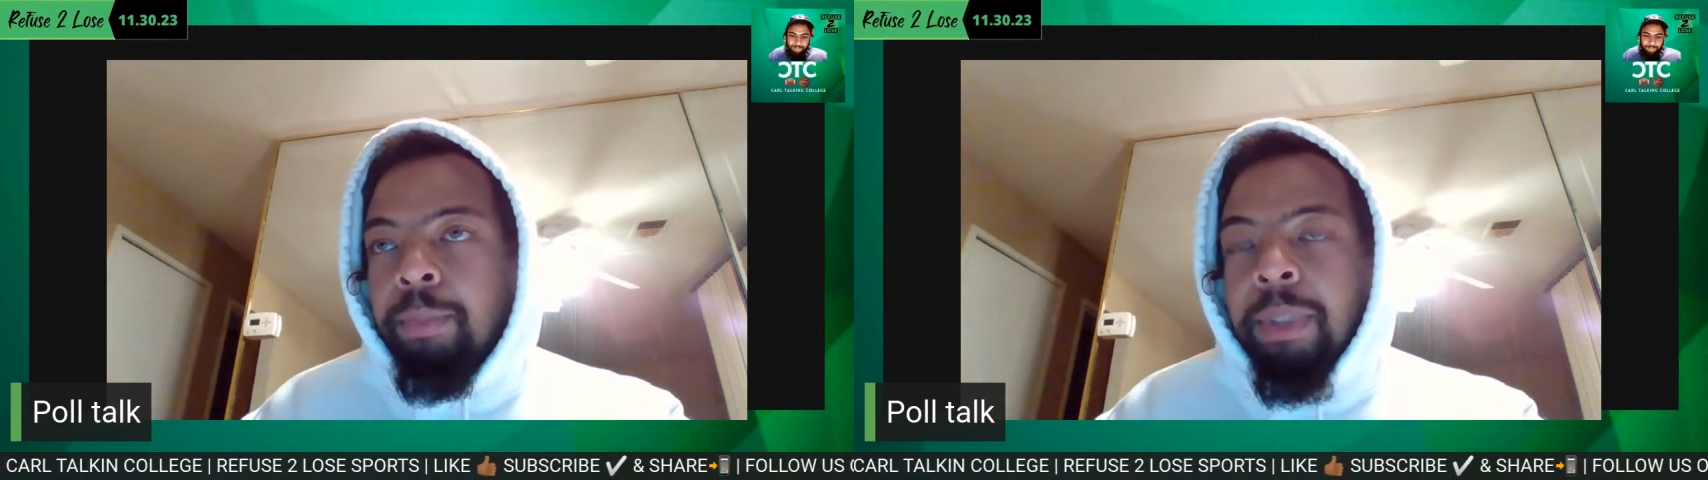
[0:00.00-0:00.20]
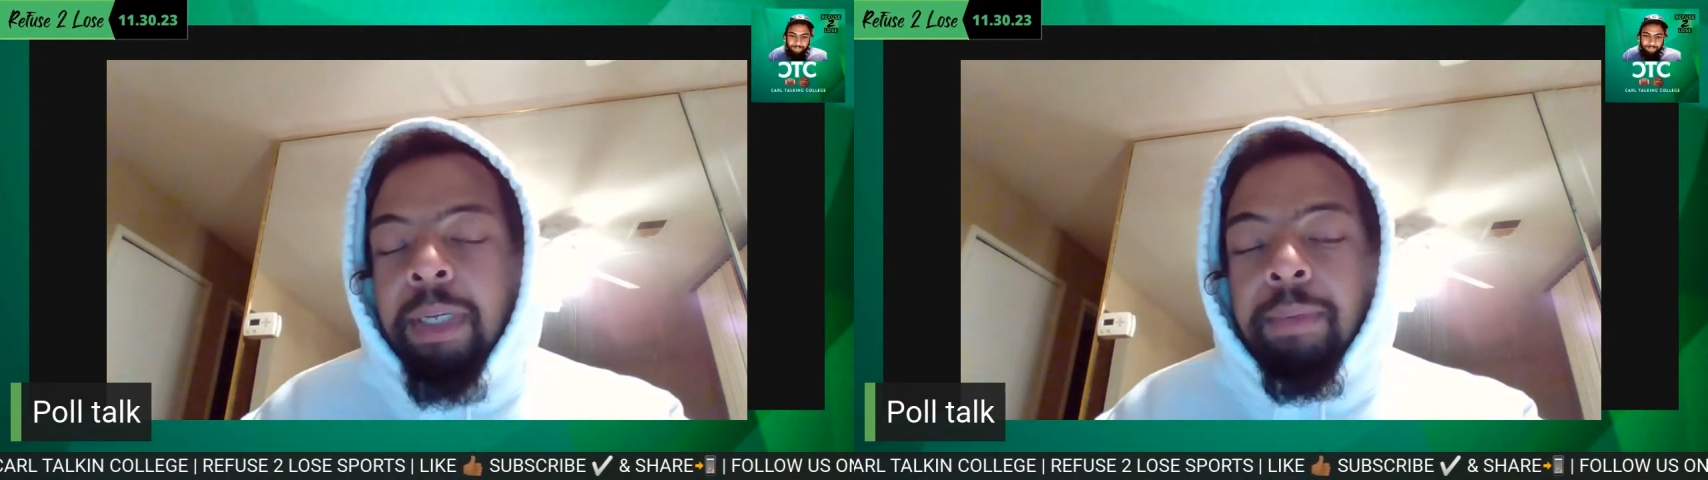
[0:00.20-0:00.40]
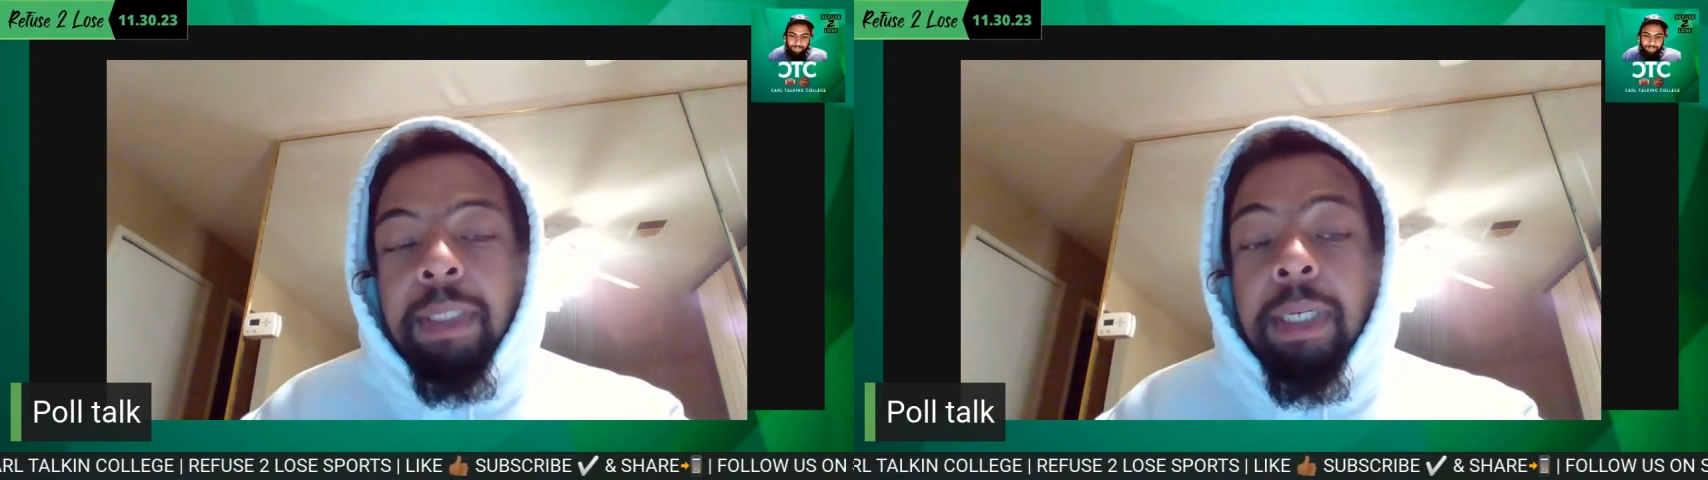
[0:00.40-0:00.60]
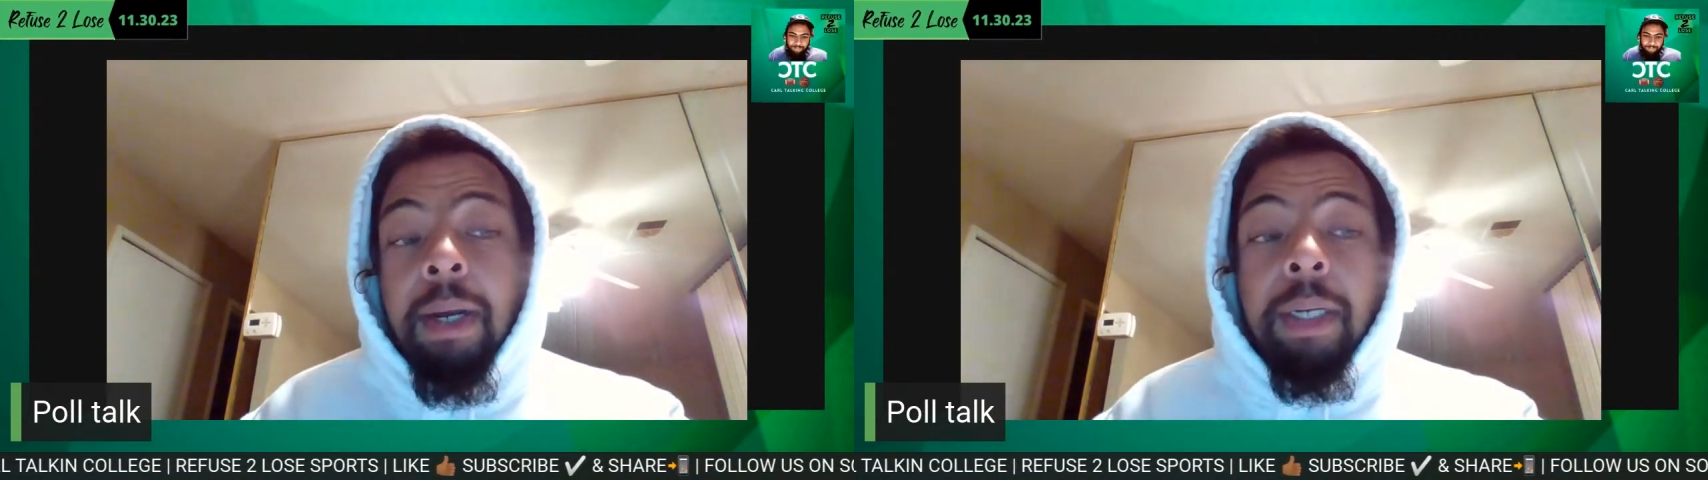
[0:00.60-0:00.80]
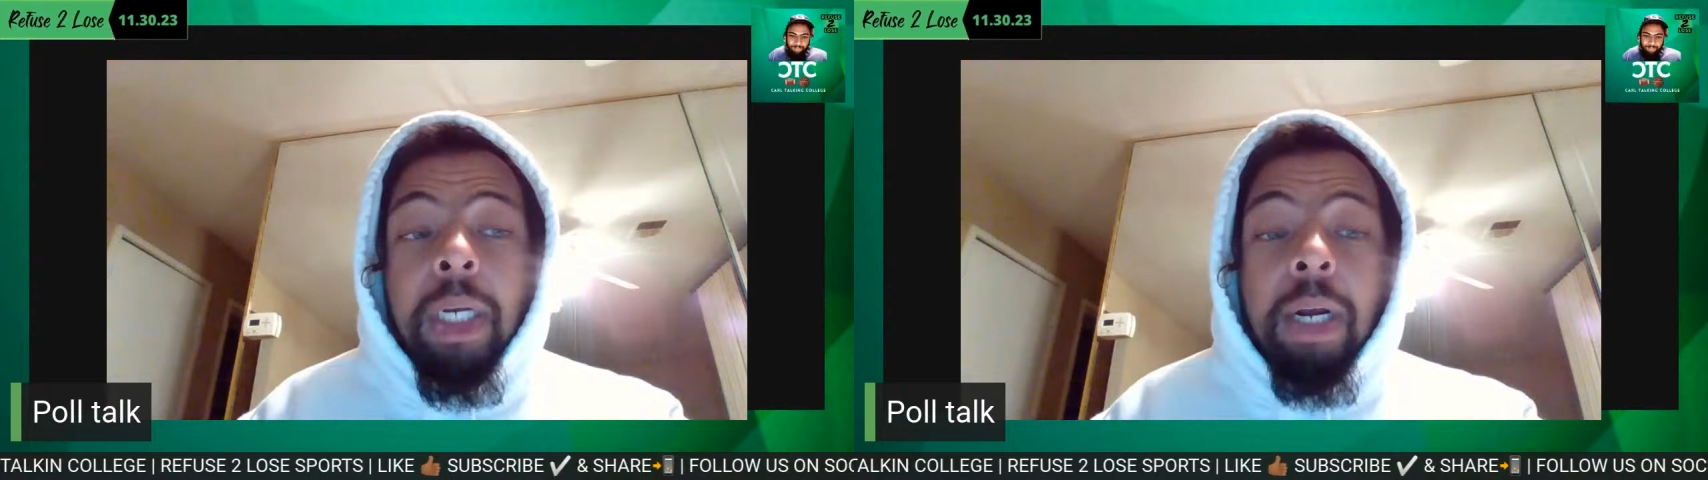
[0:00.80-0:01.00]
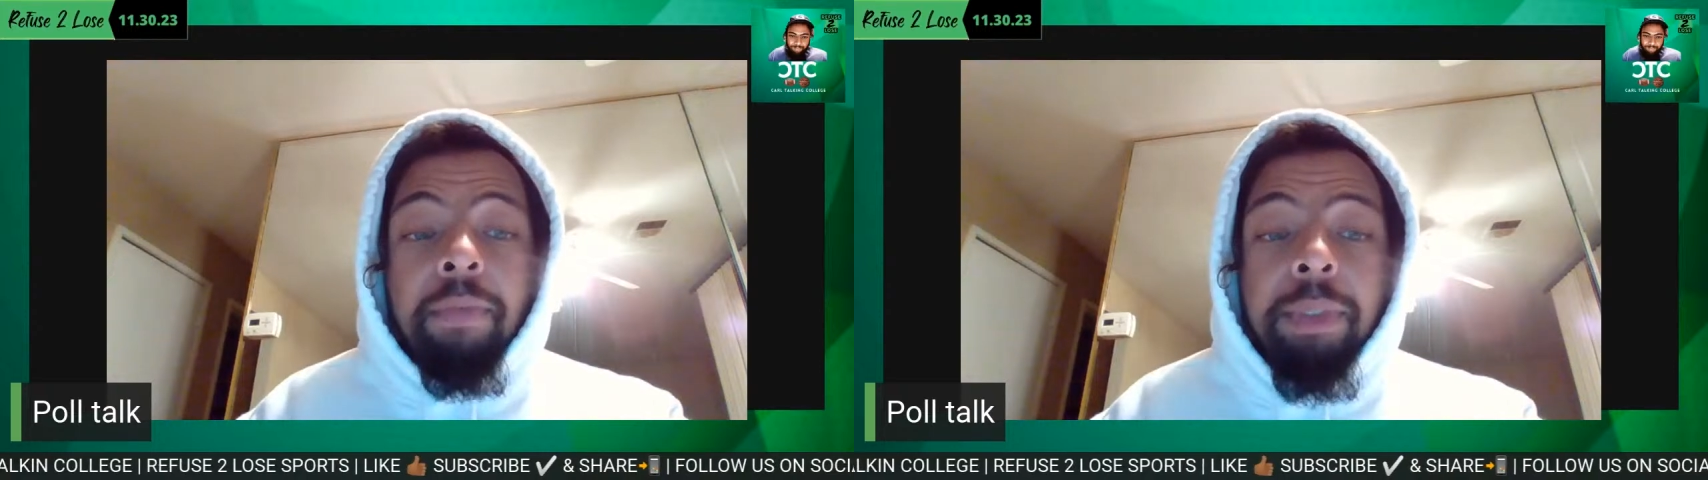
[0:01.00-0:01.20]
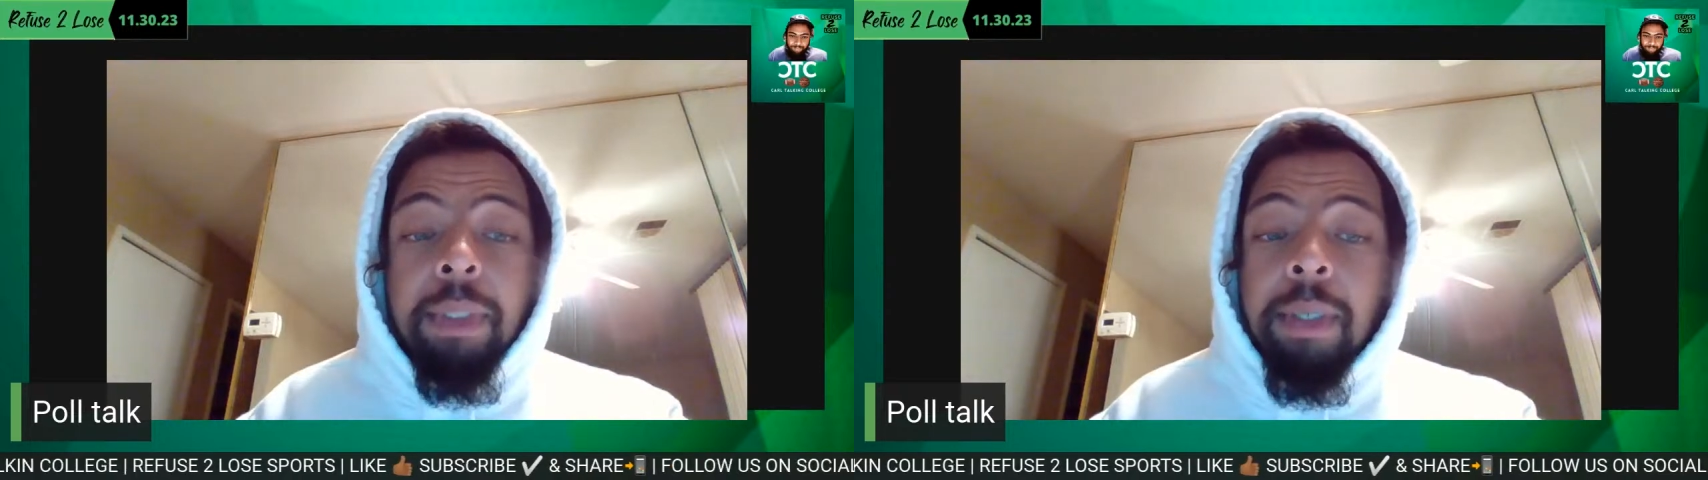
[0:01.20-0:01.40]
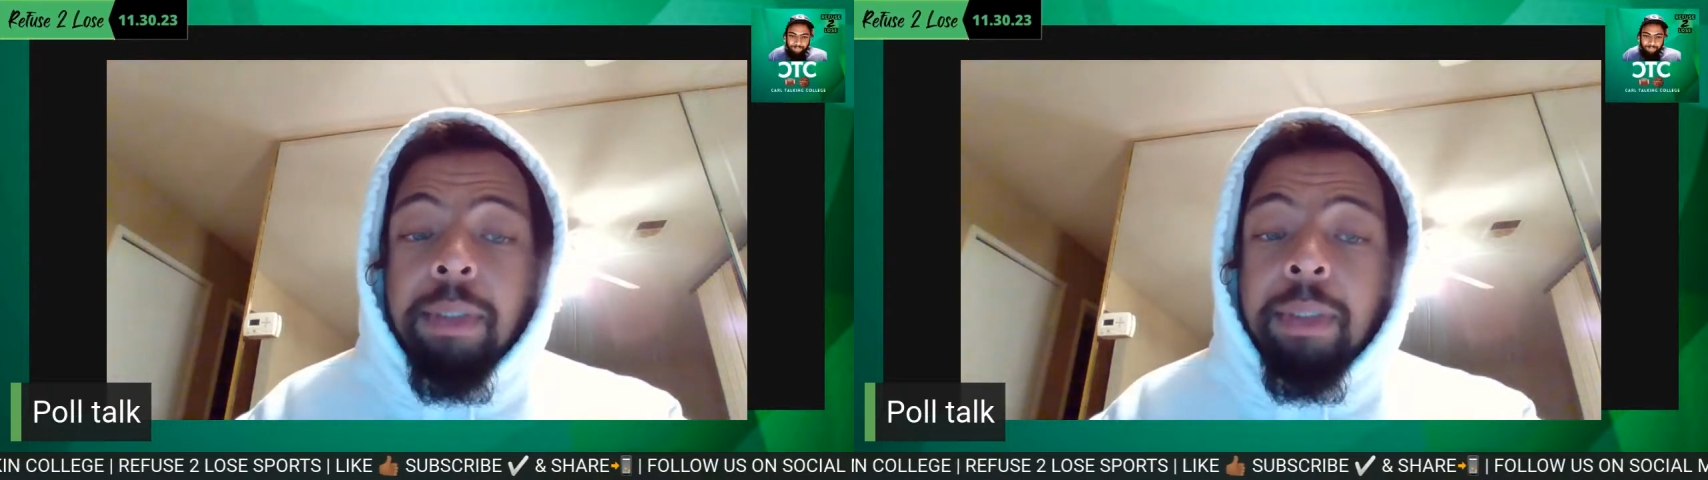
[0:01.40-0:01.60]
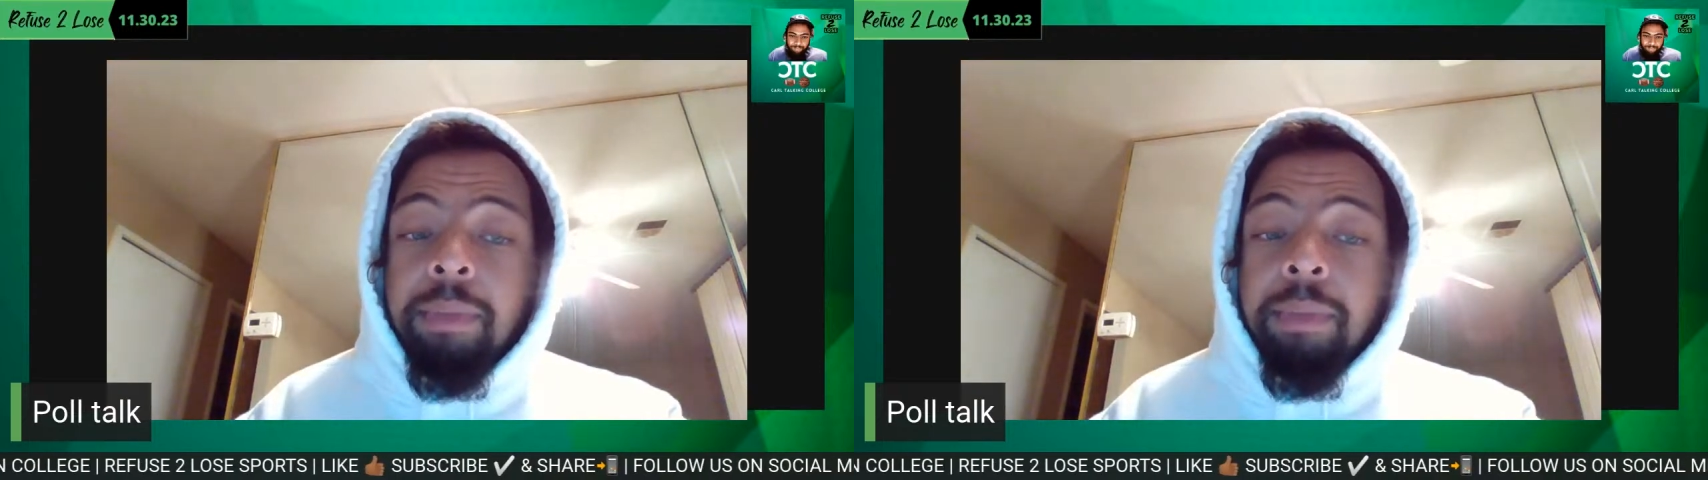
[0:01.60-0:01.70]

but it was a non-conference loss.